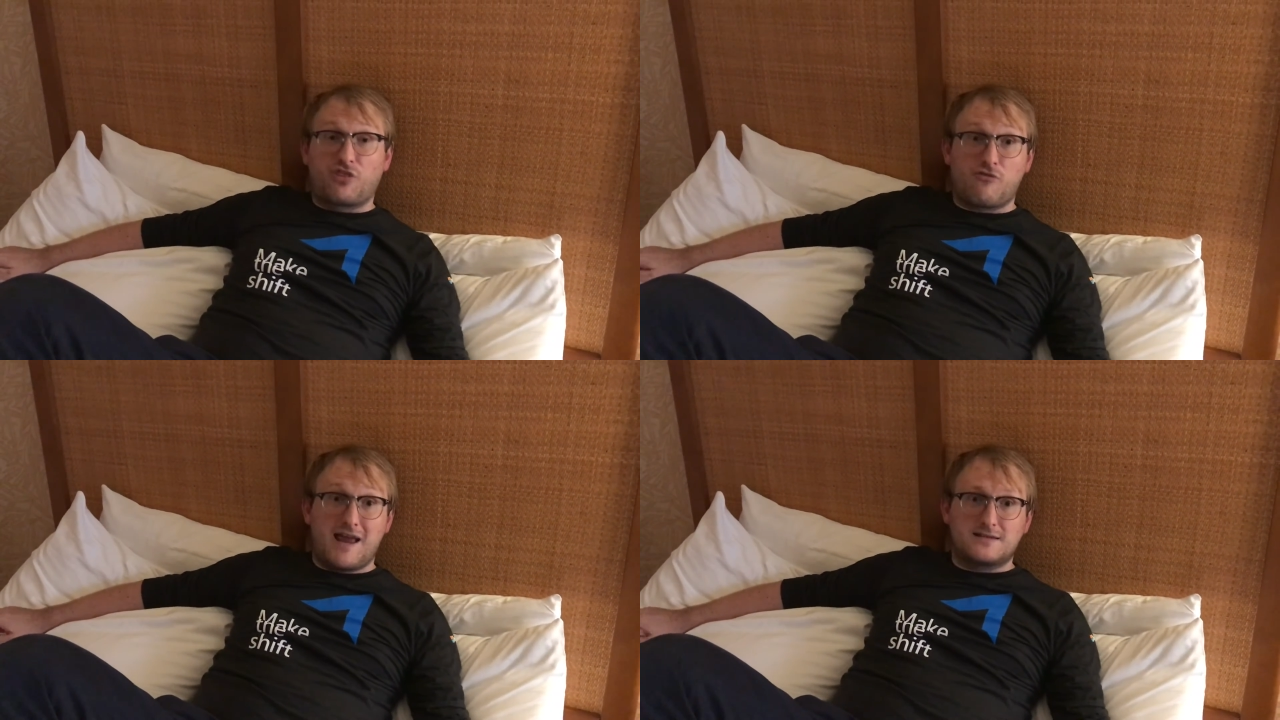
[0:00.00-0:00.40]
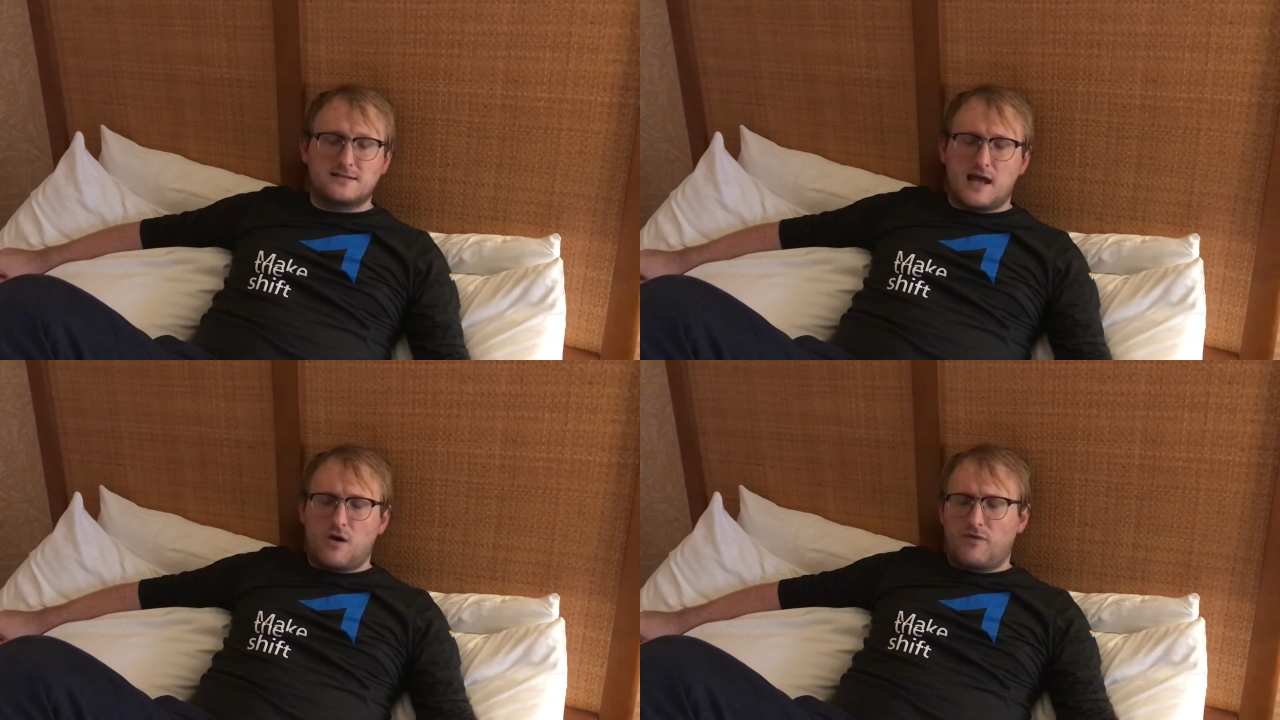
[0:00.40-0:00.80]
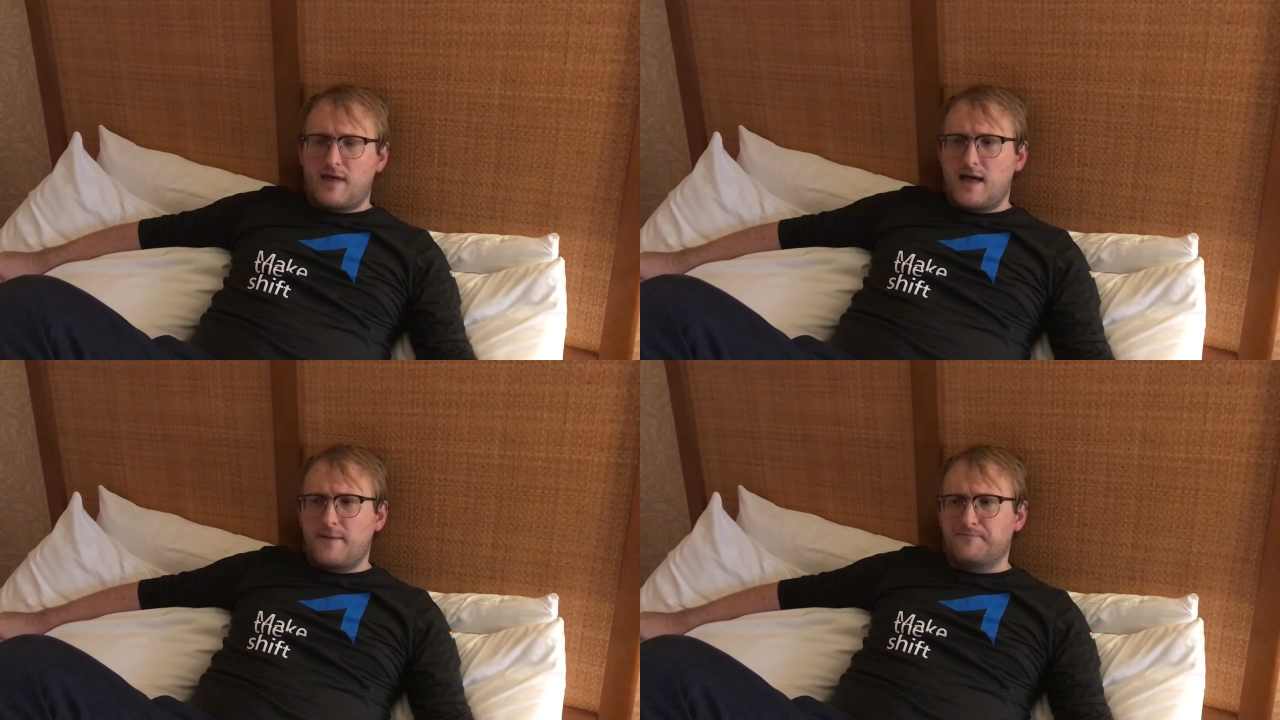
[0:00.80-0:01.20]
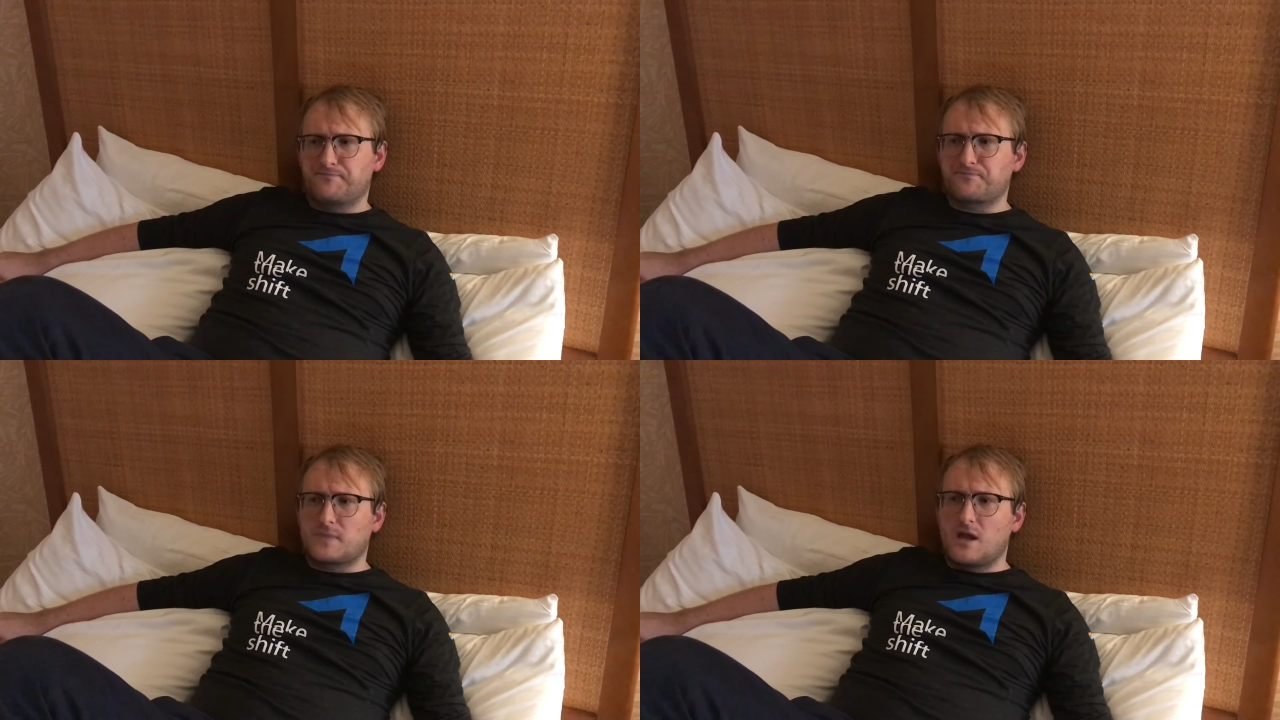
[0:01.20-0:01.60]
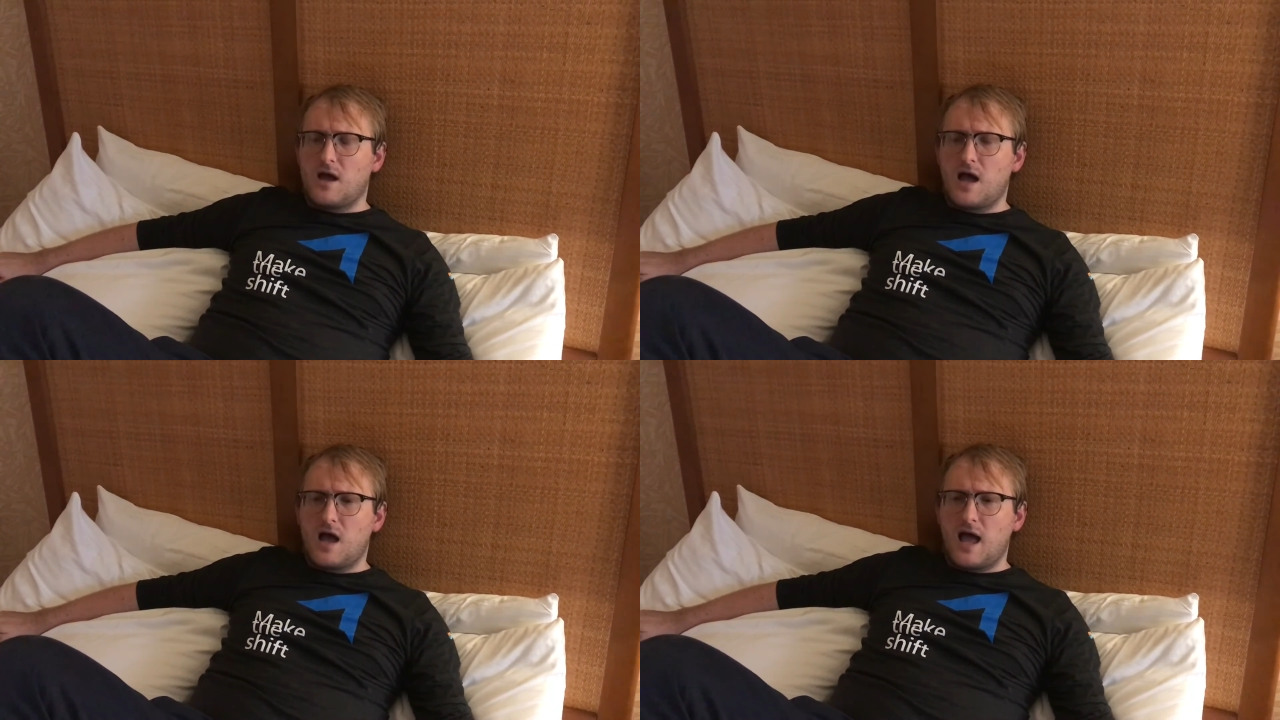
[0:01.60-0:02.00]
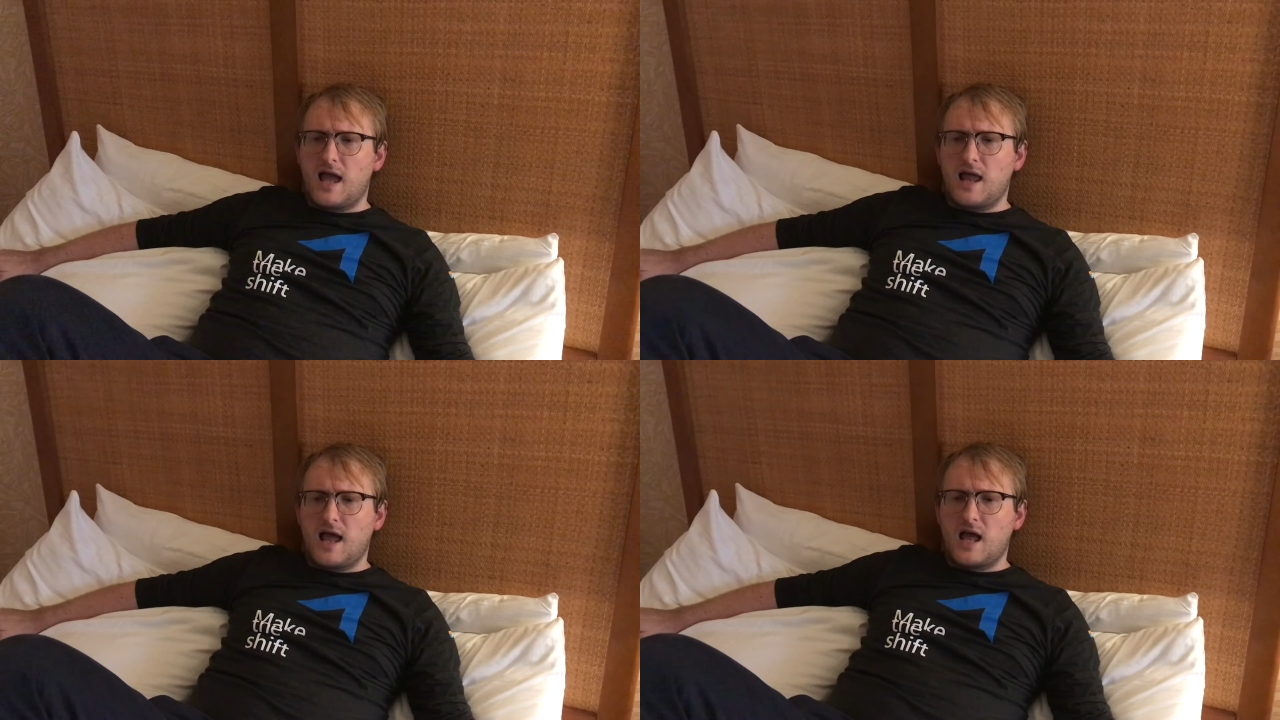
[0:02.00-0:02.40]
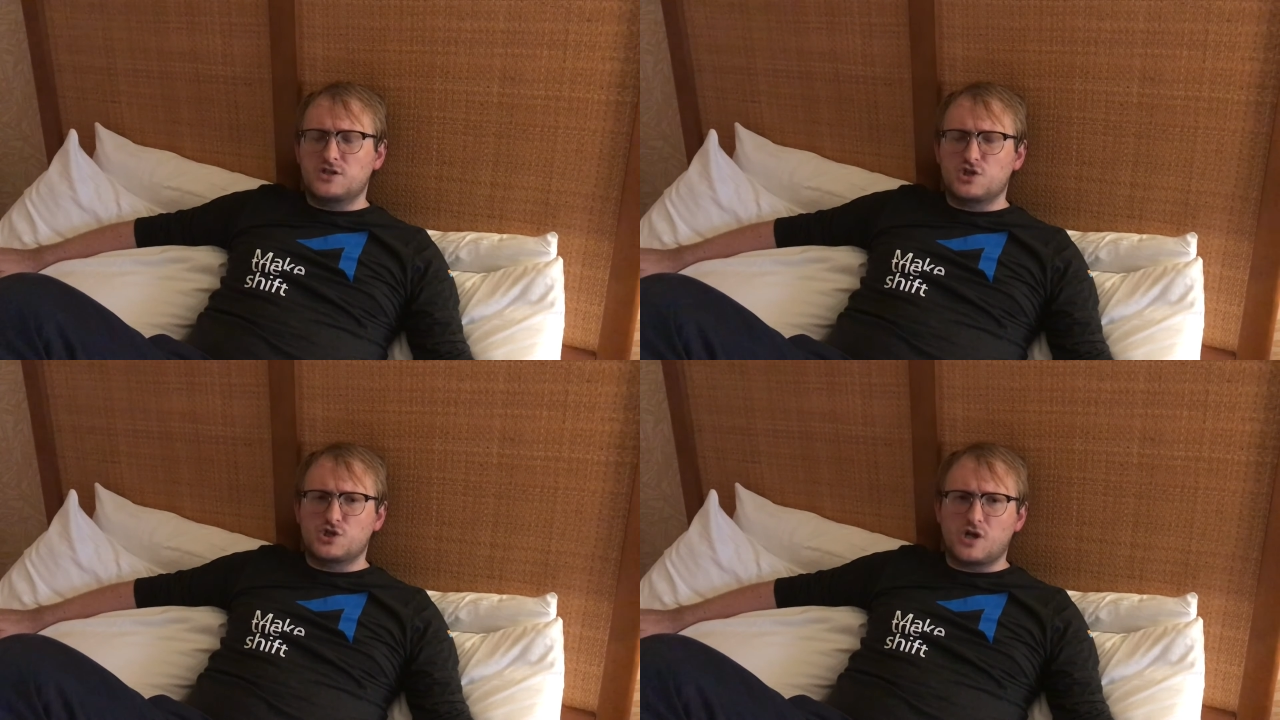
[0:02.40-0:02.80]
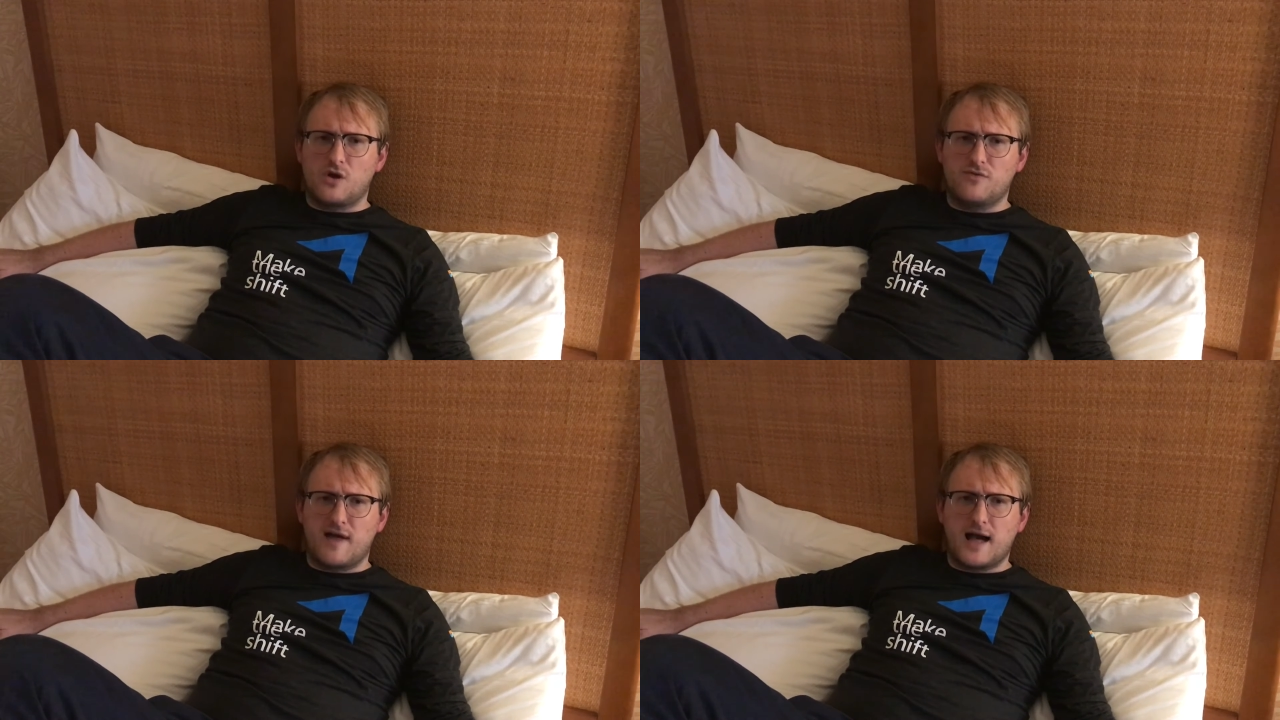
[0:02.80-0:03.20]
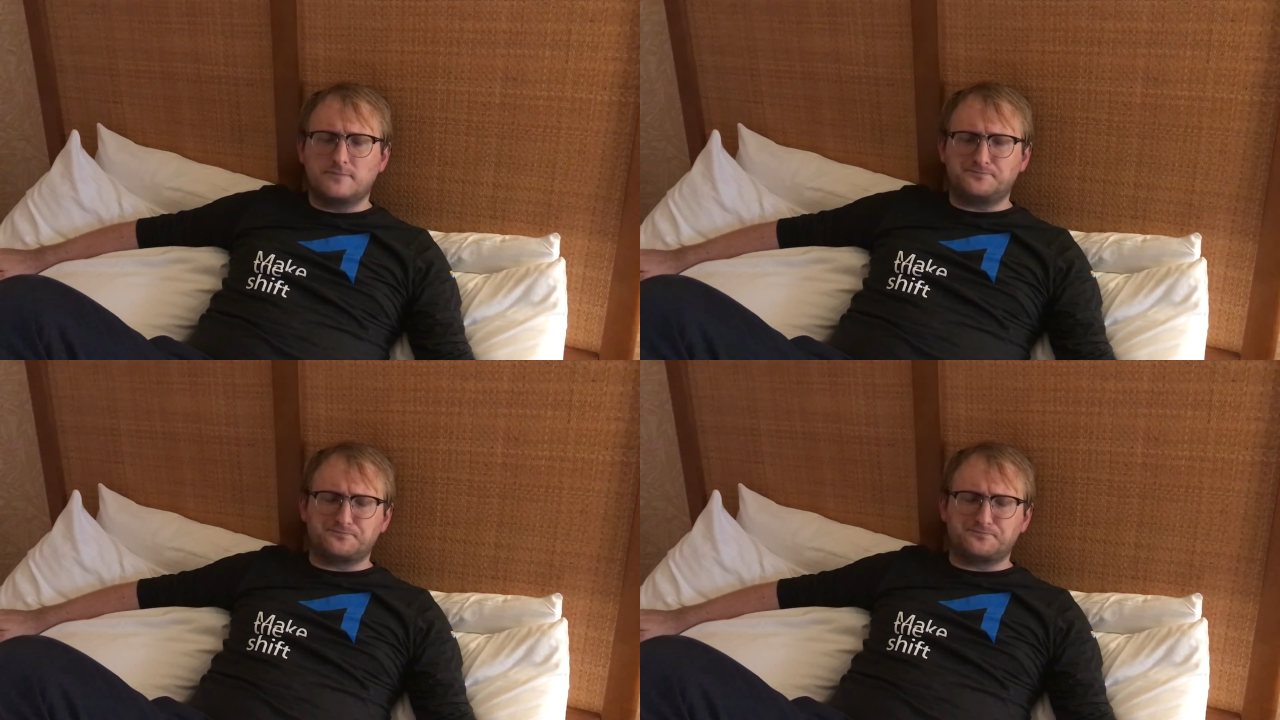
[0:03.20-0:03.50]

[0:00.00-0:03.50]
threats out there, and to show that